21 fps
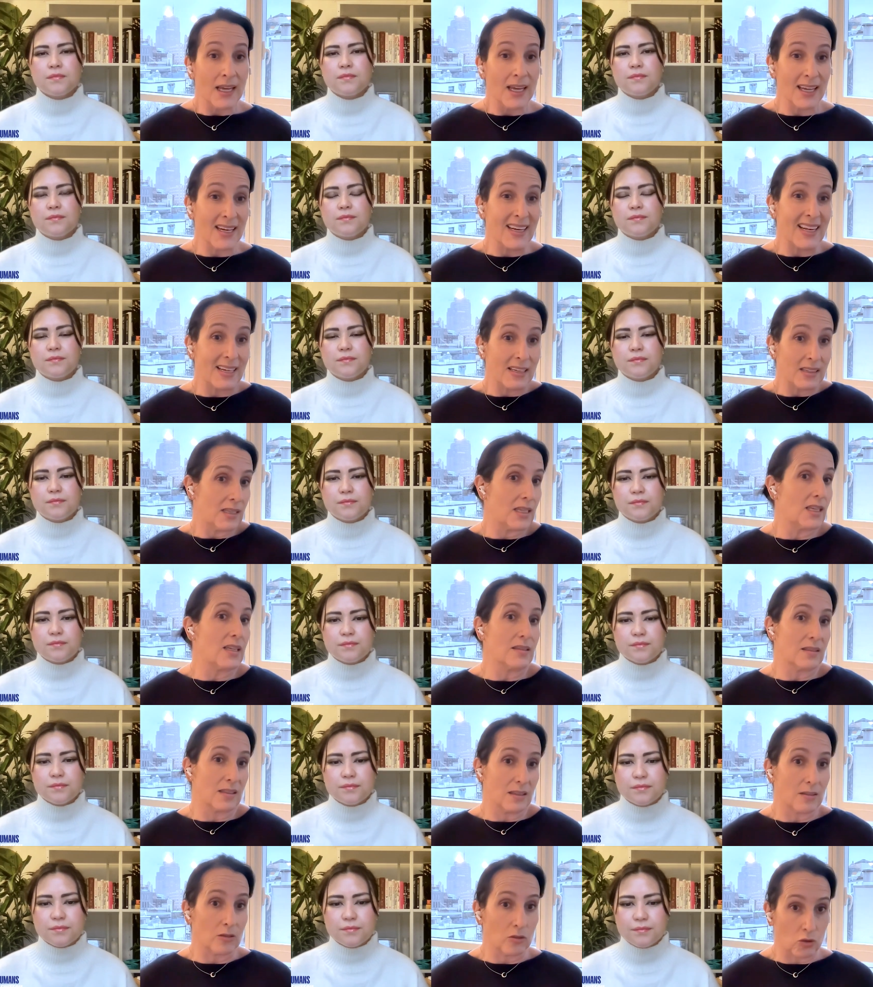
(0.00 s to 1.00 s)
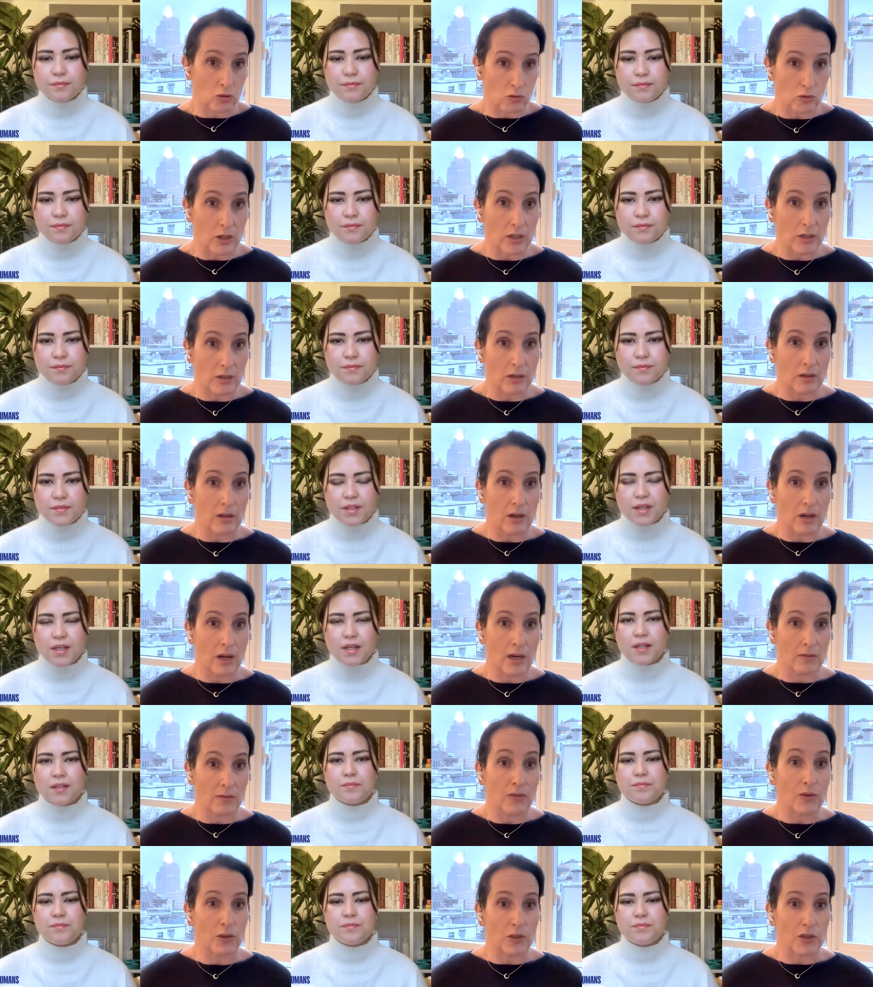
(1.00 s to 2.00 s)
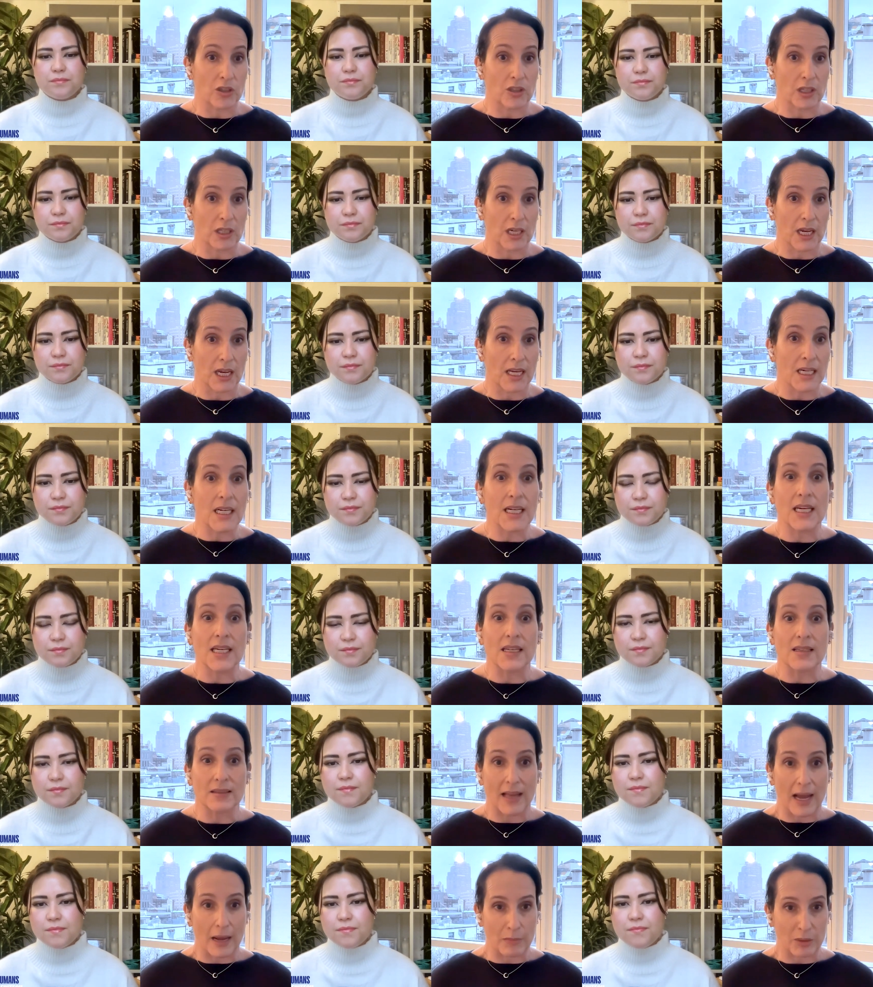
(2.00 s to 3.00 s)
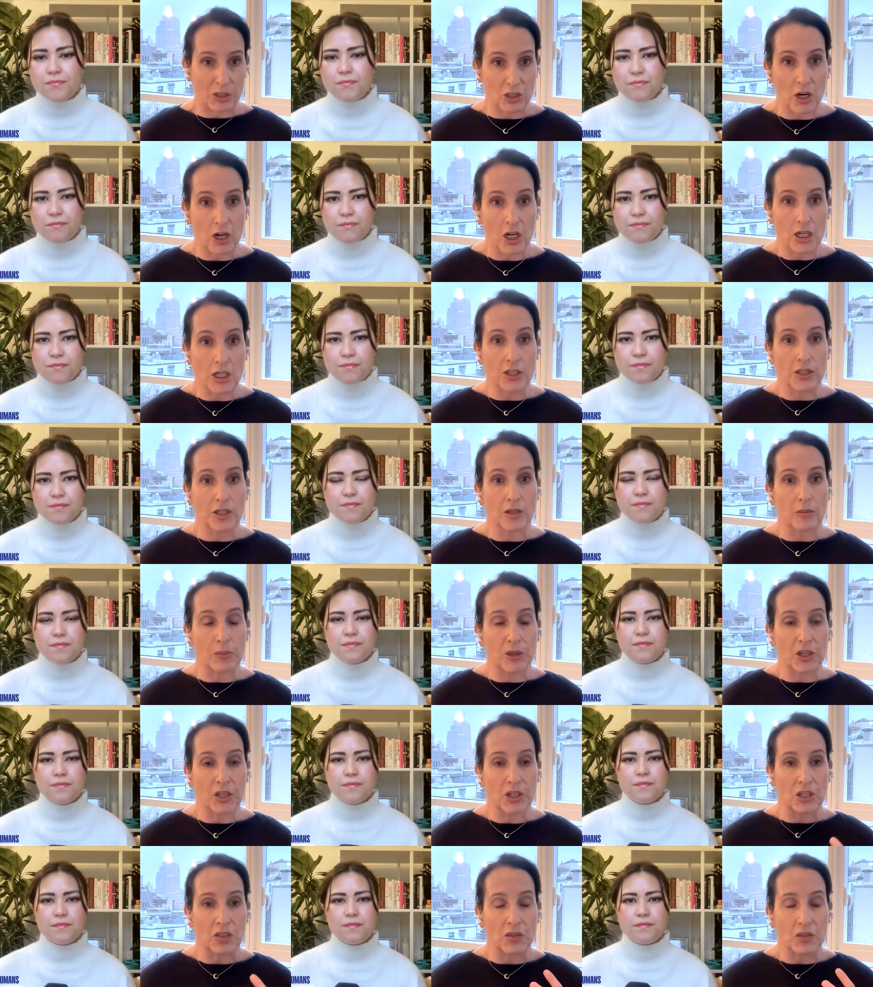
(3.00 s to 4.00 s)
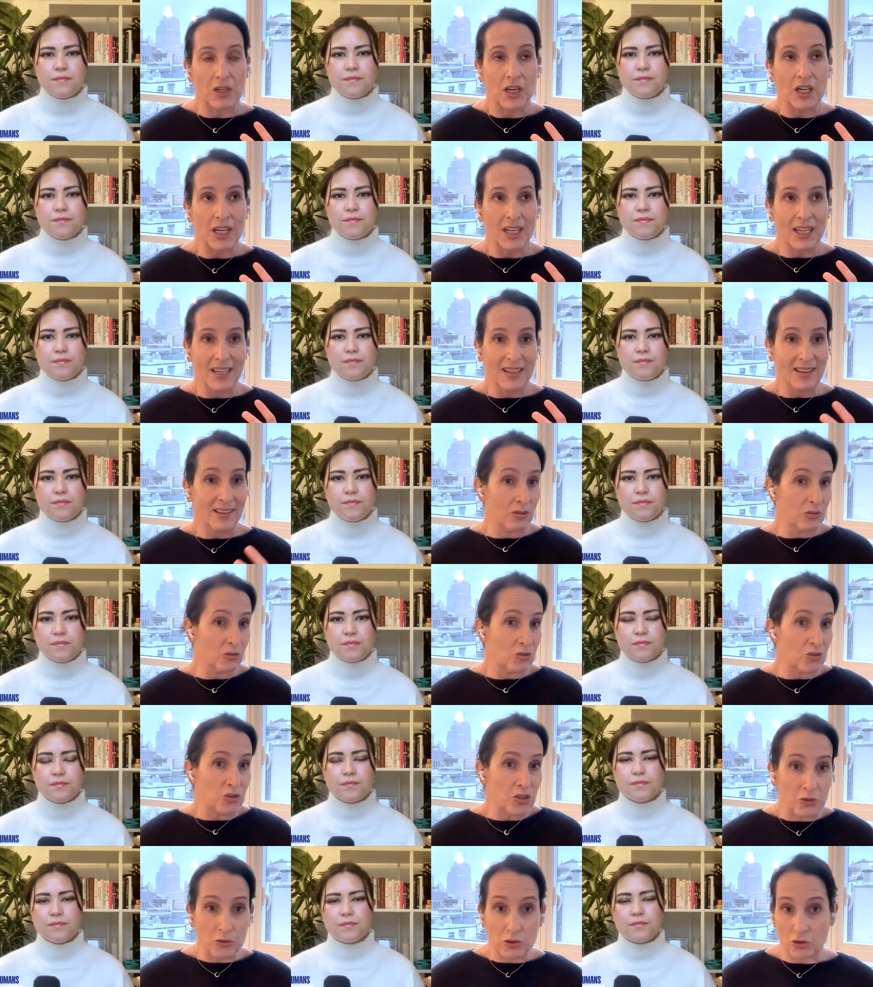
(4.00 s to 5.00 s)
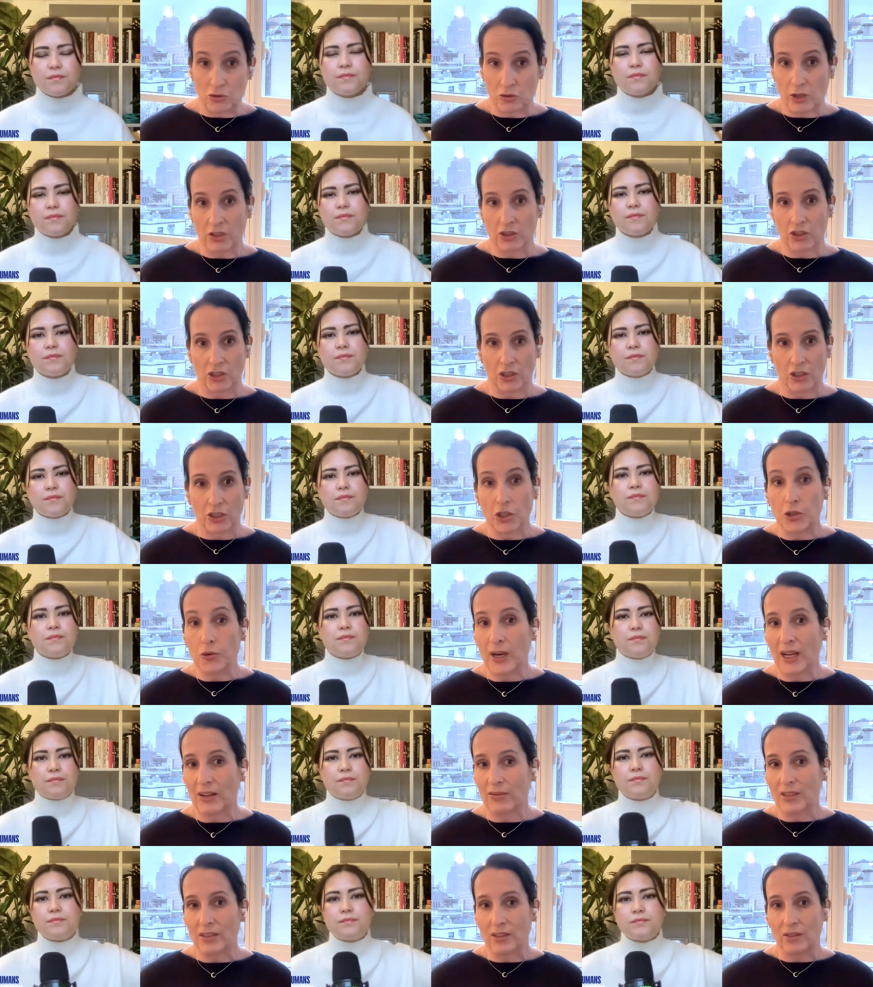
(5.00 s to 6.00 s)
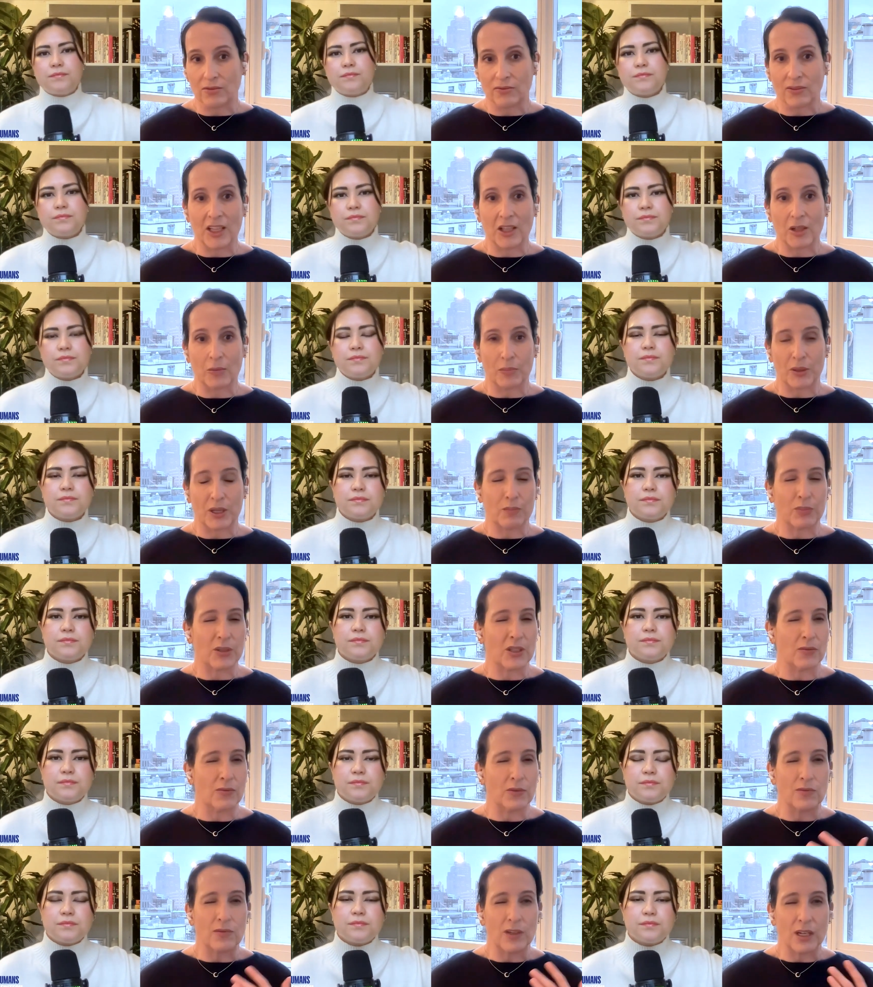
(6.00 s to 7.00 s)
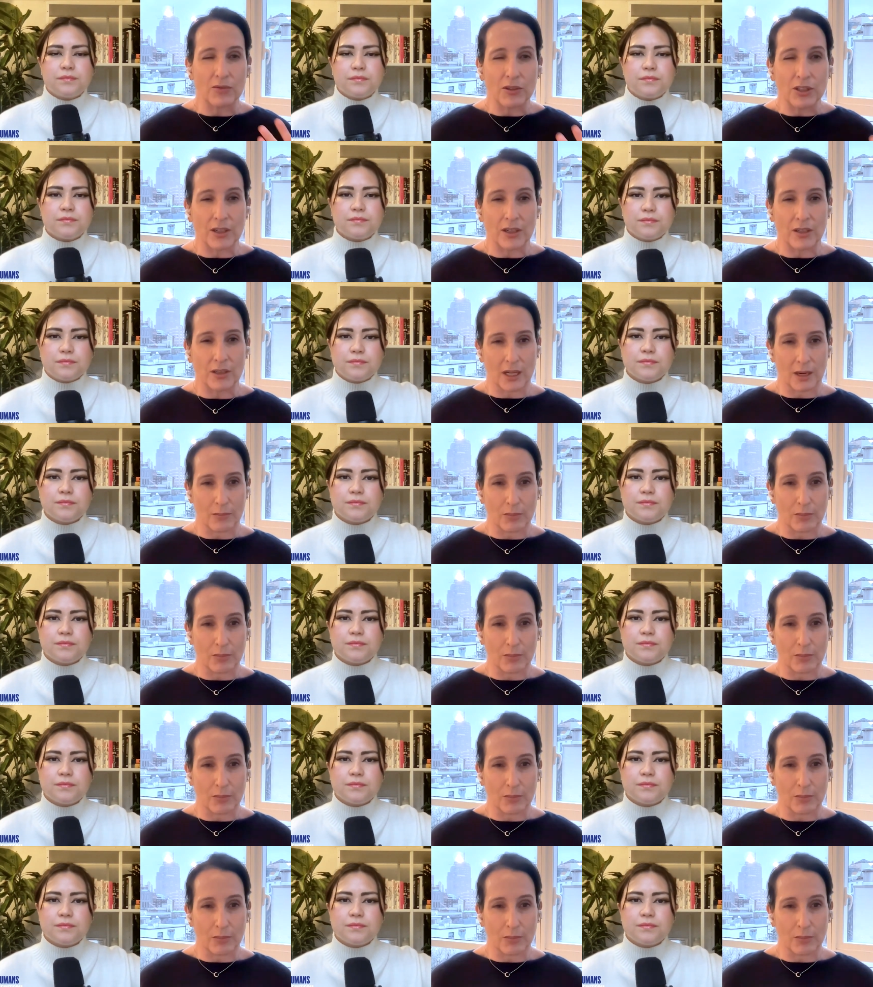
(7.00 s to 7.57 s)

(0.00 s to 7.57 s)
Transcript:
Speaker 1: it is easy to struggle, yeah. unfortunately. And it is that much harder because there's no structure. You have to develop it. But if you've never done that